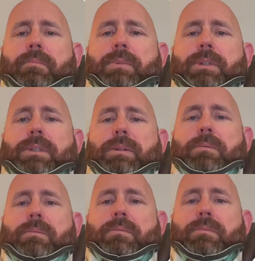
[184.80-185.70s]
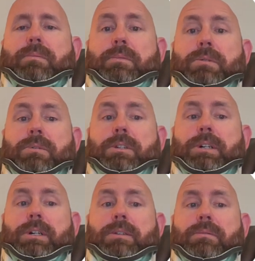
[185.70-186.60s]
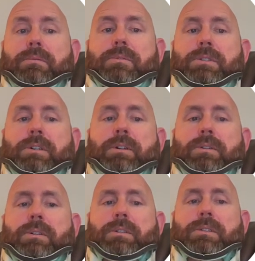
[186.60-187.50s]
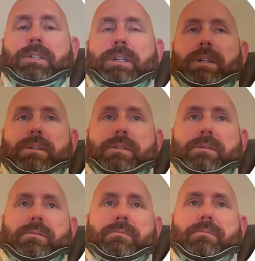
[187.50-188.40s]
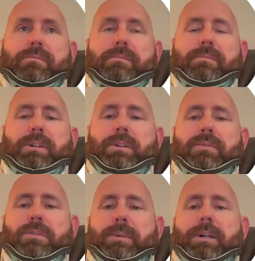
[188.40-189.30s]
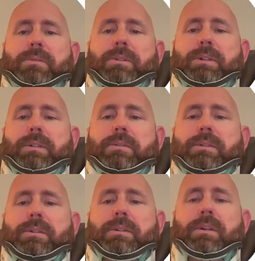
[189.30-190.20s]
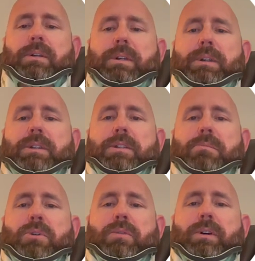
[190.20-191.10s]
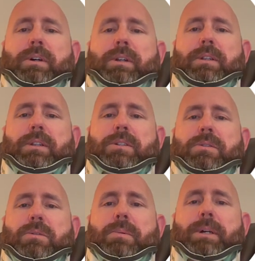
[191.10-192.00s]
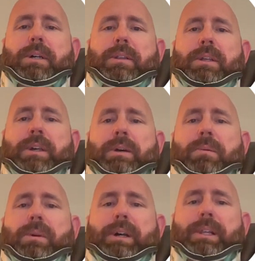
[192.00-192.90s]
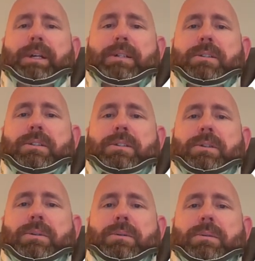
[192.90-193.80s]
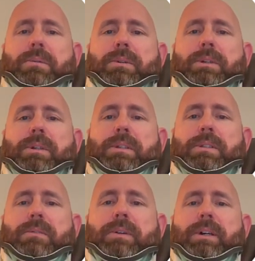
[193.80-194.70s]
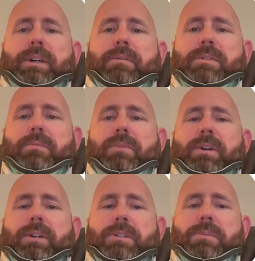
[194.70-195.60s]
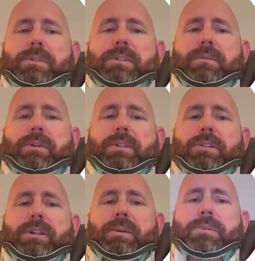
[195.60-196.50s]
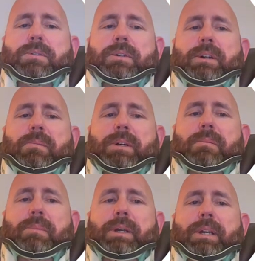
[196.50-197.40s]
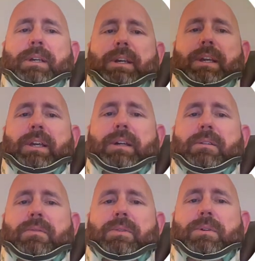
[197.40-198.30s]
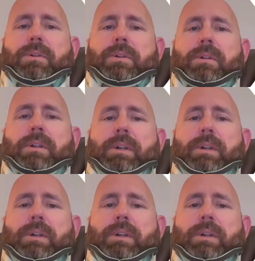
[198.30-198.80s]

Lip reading: but then we're done. So you can see it's very few mouse clicks to move on to this toolpath. What I like to do is if I have some very specific geometry, I might make a handful